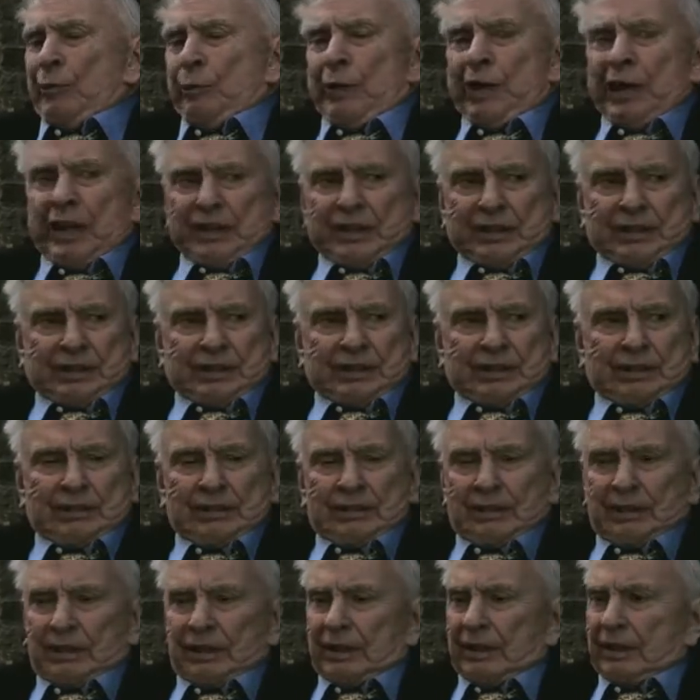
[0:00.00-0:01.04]
Base
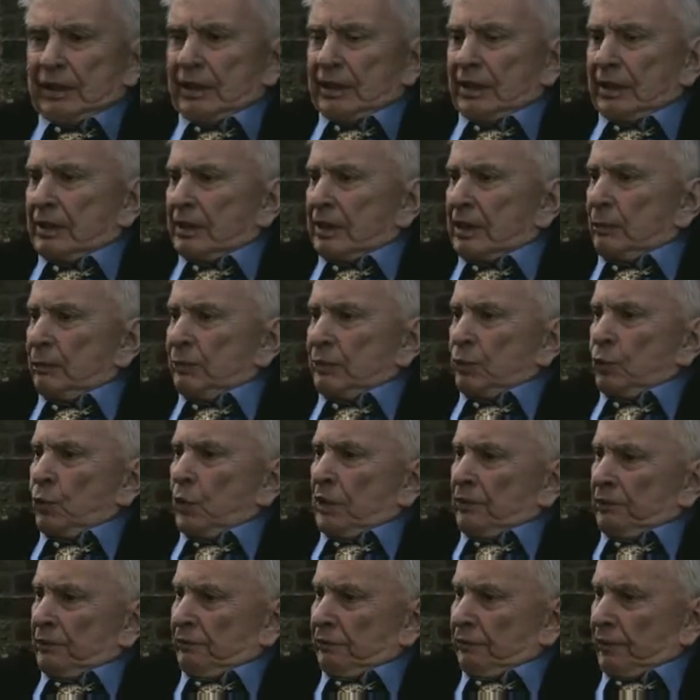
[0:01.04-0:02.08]
comes
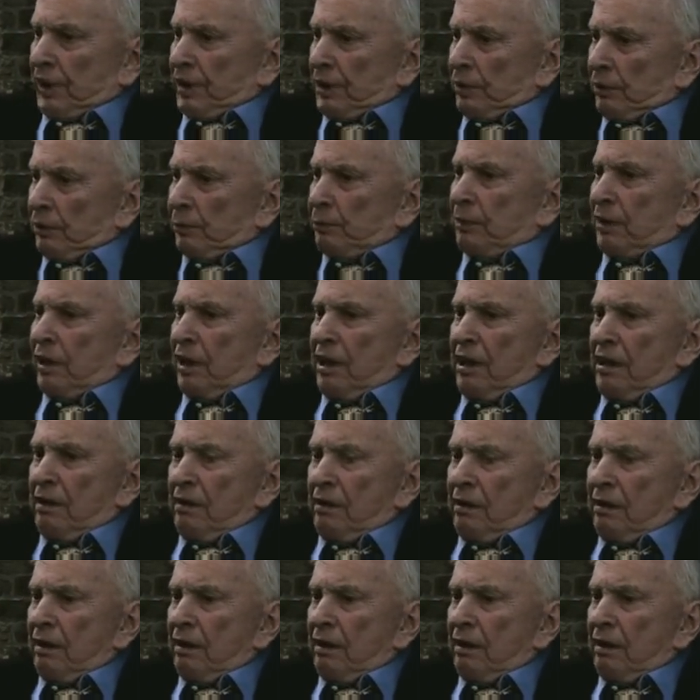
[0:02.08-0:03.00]
one fighter plane.